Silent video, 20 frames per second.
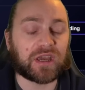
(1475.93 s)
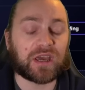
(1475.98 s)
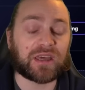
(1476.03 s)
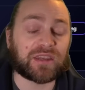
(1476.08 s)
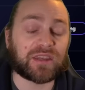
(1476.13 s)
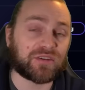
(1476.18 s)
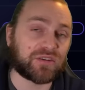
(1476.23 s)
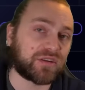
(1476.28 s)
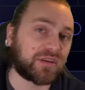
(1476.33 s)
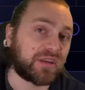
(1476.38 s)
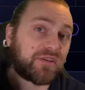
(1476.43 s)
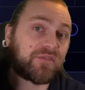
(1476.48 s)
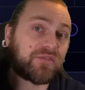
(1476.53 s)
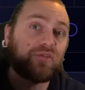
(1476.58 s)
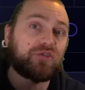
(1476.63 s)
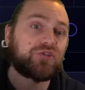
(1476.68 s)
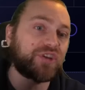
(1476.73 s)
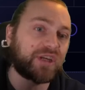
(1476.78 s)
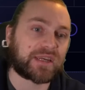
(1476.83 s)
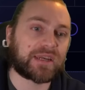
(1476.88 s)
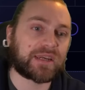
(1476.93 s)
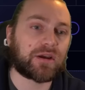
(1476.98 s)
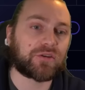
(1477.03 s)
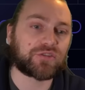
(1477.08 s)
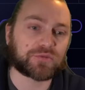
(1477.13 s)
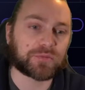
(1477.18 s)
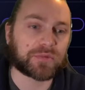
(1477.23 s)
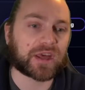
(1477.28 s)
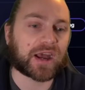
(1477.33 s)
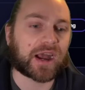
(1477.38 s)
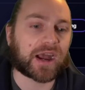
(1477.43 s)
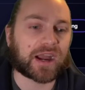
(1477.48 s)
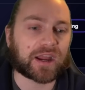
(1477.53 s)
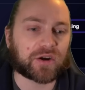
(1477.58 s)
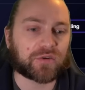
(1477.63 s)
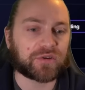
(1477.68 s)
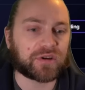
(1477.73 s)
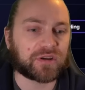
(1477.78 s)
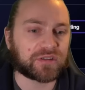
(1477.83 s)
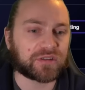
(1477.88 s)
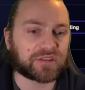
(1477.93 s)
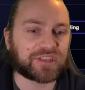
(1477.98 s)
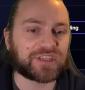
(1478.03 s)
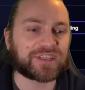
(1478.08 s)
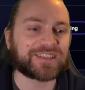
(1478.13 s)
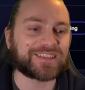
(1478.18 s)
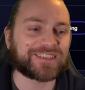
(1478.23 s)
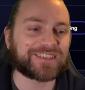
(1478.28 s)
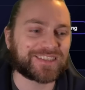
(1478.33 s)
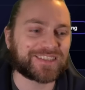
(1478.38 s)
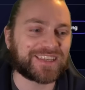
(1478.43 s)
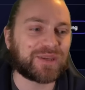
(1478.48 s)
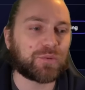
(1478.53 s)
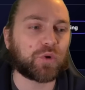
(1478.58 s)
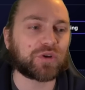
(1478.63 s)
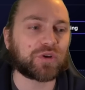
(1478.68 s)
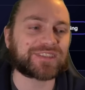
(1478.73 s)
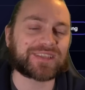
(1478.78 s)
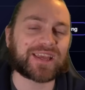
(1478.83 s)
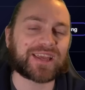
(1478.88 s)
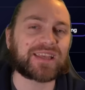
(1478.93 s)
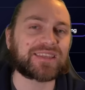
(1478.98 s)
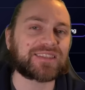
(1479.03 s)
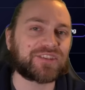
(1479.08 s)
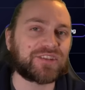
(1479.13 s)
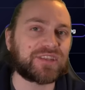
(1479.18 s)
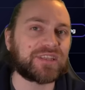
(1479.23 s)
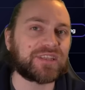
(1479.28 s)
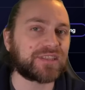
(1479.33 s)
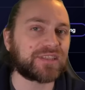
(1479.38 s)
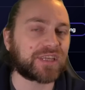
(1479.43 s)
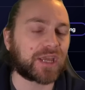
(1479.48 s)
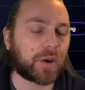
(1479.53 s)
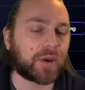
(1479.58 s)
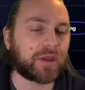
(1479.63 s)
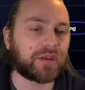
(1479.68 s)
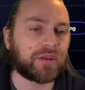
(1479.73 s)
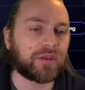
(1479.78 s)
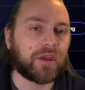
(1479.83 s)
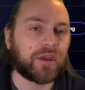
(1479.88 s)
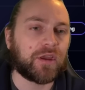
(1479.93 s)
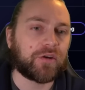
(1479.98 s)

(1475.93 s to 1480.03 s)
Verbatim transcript: and if you're checking out some of the higher arenas, you can see what stats you need to go in